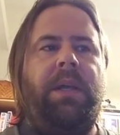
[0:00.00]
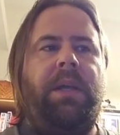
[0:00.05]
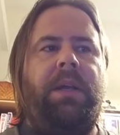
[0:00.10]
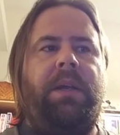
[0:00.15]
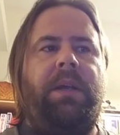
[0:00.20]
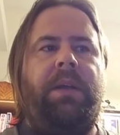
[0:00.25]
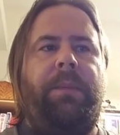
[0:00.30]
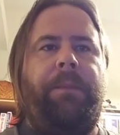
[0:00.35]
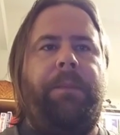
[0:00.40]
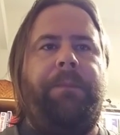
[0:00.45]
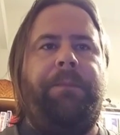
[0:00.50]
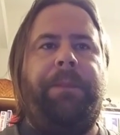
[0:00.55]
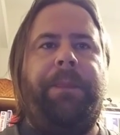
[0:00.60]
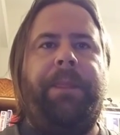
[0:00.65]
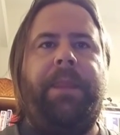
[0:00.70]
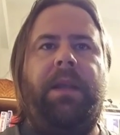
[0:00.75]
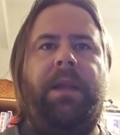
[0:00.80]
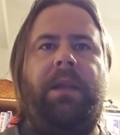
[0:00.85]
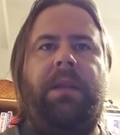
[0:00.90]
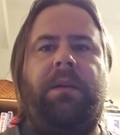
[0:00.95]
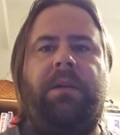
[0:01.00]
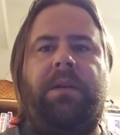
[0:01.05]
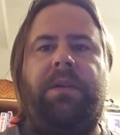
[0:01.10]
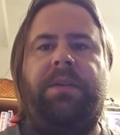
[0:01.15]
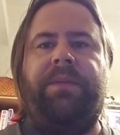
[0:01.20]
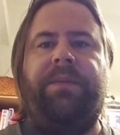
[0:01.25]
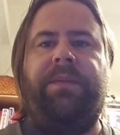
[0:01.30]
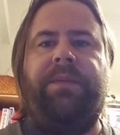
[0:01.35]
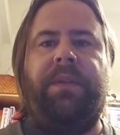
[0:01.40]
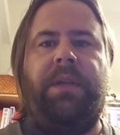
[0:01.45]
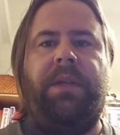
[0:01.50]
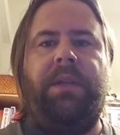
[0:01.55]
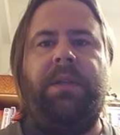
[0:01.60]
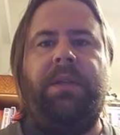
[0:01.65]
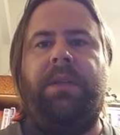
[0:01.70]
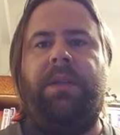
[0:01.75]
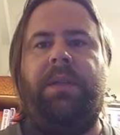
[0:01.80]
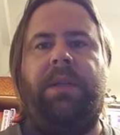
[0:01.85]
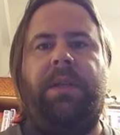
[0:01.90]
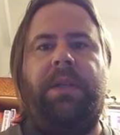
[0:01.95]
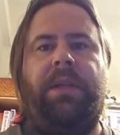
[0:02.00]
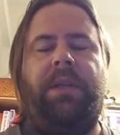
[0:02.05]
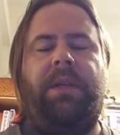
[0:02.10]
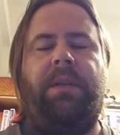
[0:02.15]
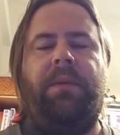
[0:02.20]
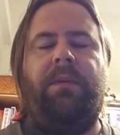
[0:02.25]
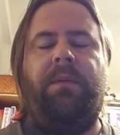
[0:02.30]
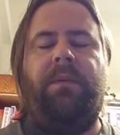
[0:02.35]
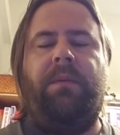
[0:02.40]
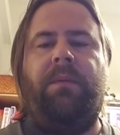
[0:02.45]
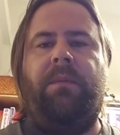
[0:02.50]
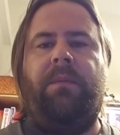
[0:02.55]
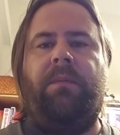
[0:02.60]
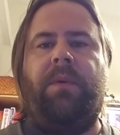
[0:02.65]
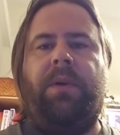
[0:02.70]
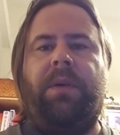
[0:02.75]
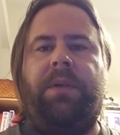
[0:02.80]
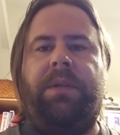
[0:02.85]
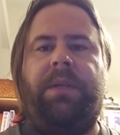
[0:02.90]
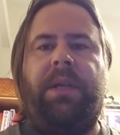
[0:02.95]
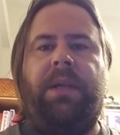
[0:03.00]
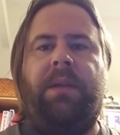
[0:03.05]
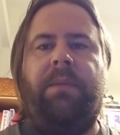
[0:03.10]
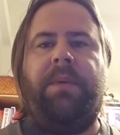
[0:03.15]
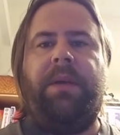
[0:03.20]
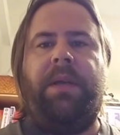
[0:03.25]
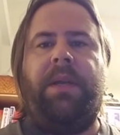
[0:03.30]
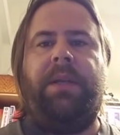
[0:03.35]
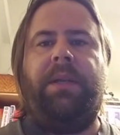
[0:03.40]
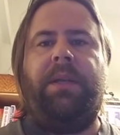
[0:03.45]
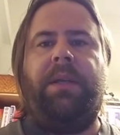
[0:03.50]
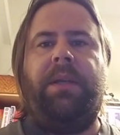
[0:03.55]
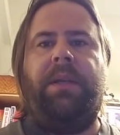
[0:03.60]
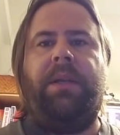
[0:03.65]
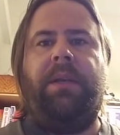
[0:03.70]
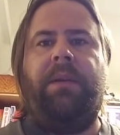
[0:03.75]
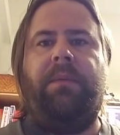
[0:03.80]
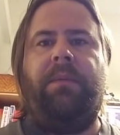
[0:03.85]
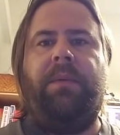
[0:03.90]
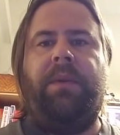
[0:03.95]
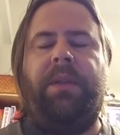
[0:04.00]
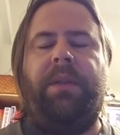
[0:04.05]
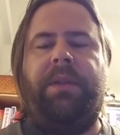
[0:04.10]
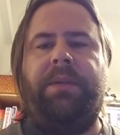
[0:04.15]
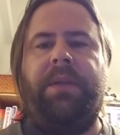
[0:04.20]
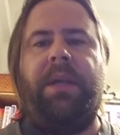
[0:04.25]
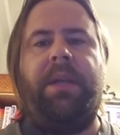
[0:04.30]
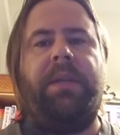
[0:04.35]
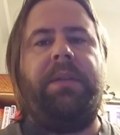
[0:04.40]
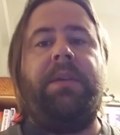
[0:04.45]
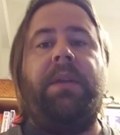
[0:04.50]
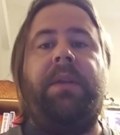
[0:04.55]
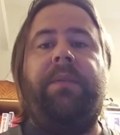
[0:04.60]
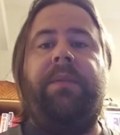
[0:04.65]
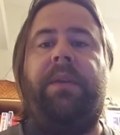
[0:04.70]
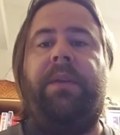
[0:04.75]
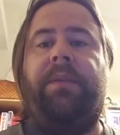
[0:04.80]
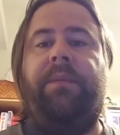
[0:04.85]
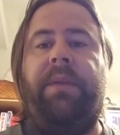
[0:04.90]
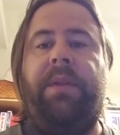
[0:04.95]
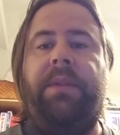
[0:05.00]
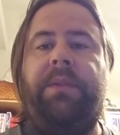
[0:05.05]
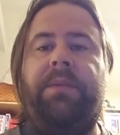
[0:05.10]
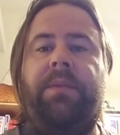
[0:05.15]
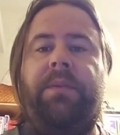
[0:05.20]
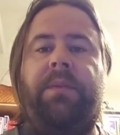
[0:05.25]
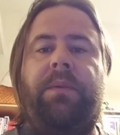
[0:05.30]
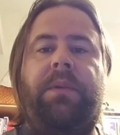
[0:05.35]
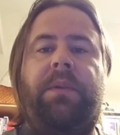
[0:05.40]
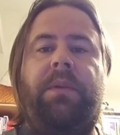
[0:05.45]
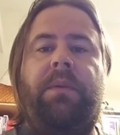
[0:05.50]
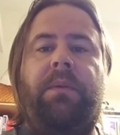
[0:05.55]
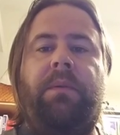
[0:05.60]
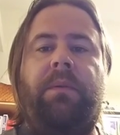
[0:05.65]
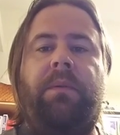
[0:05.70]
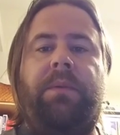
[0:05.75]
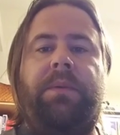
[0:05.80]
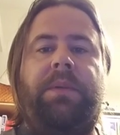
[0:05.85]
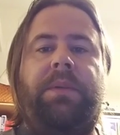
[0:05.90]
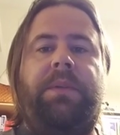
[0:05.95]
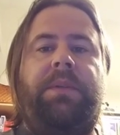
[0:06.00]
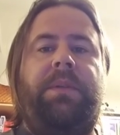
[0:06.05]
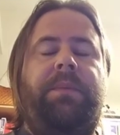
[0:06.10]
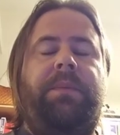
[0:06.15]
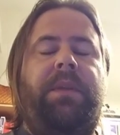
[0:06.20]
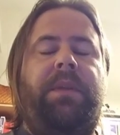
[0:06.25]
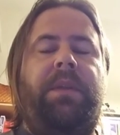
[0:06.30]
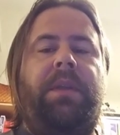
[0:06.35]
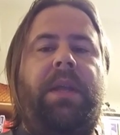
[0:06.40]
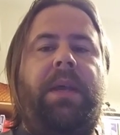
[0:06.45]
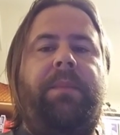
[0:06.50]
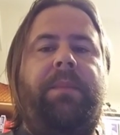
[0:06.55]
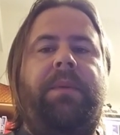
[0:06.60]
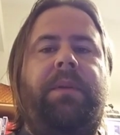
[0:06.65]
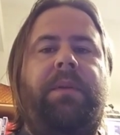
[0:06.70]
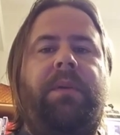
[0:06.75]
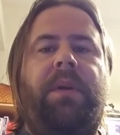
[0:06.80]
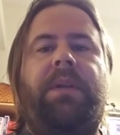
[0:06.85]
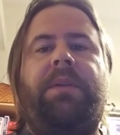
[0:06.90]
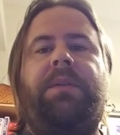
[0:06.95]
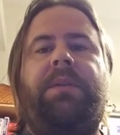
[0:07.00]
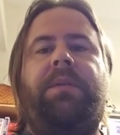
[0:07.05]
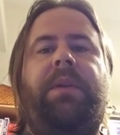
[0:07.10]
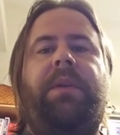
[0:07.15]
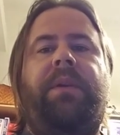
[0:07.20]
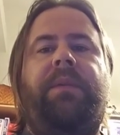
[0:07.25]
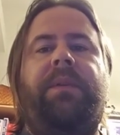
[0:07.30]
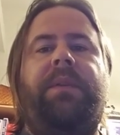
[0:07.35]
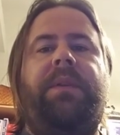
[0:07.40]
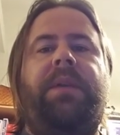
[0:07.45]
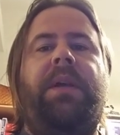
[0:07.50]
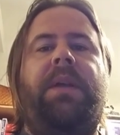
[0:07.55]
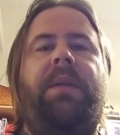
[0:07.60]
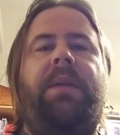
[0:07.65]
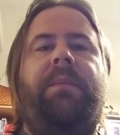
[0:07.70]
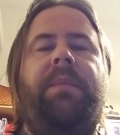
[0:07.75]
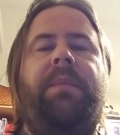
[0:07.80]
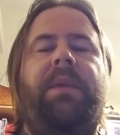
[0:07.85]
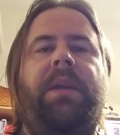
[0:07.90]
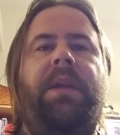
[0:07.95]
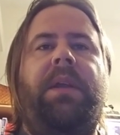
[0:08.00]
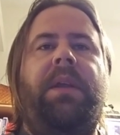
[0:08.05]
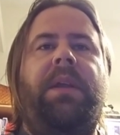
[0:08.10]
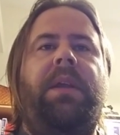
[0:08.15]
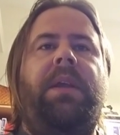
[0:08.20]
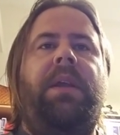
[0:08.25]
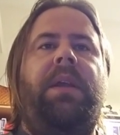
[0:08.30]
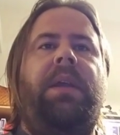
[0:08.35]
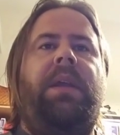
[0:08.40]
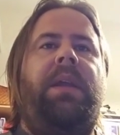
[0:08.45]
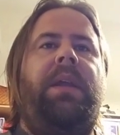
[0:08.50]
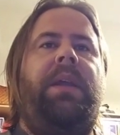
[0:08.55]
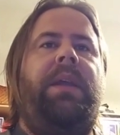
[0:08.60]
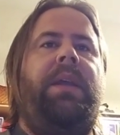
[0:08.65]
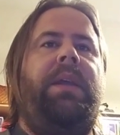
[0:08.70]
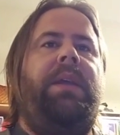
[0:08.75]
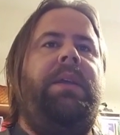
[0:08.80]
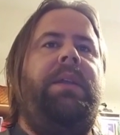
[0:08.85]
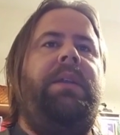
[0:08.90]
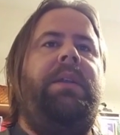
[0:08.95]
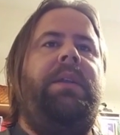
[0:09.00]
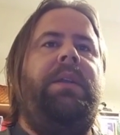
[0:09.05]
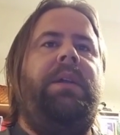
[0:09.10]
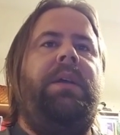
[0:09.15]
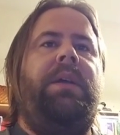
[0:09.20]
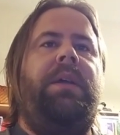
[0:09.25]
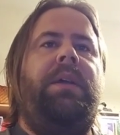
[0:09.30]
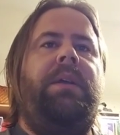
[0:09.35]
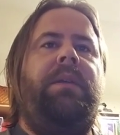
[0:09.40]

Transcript: a large flood? Did it get washed out by one of these catastrophic events, or was it something that happened gradually over time? And